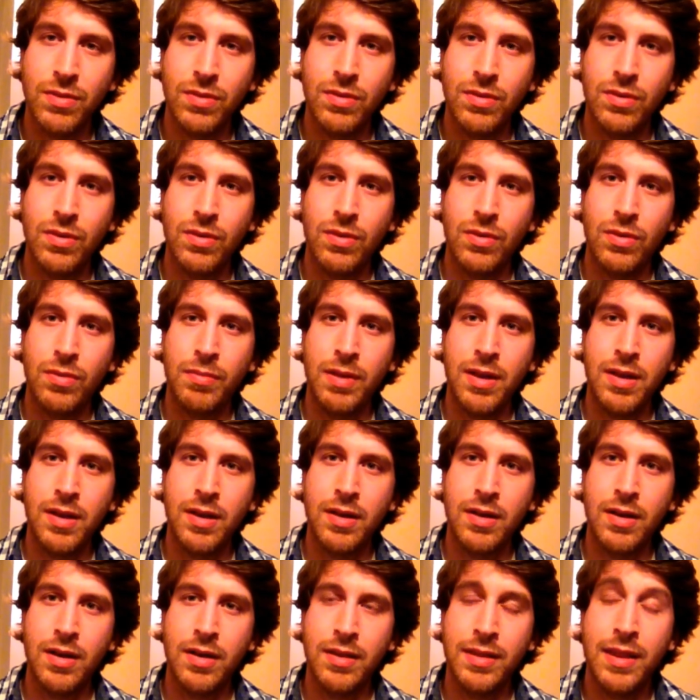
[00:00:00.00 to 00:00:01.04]

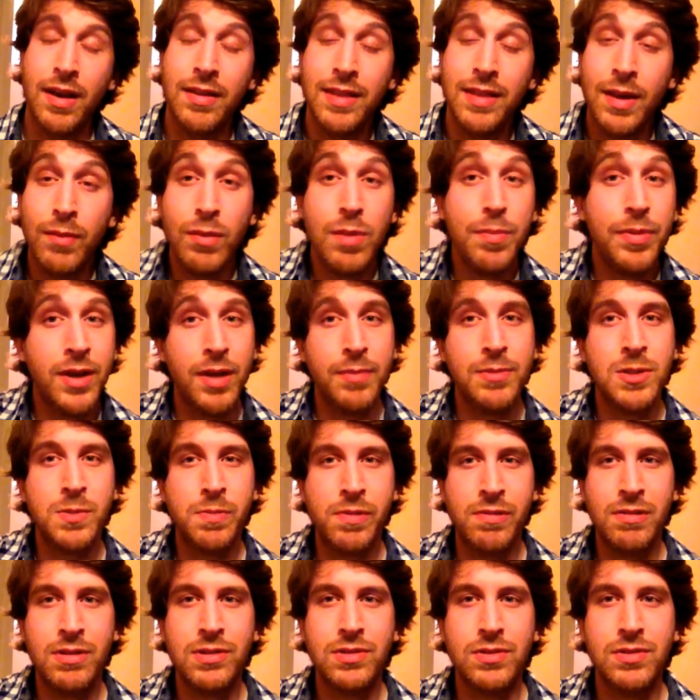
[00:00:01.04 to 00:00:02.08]
and then we become
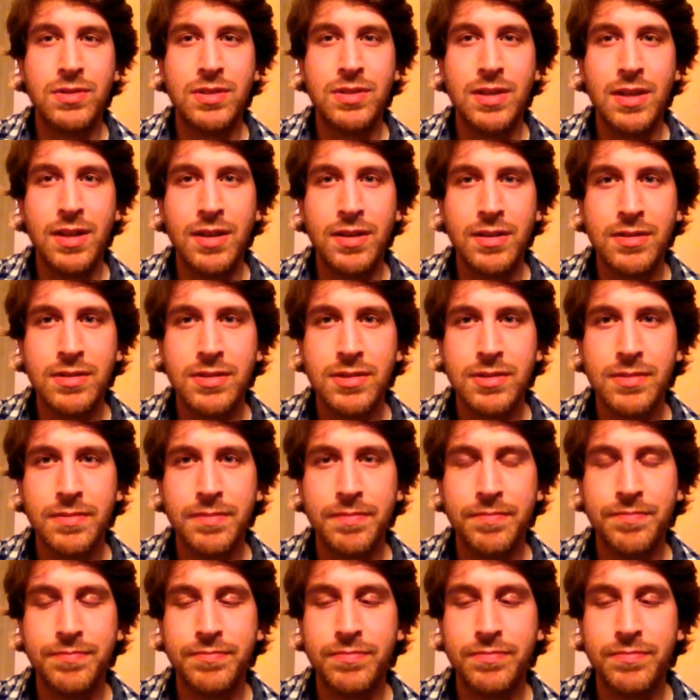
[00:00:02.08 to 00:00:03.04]
spiritual seekers,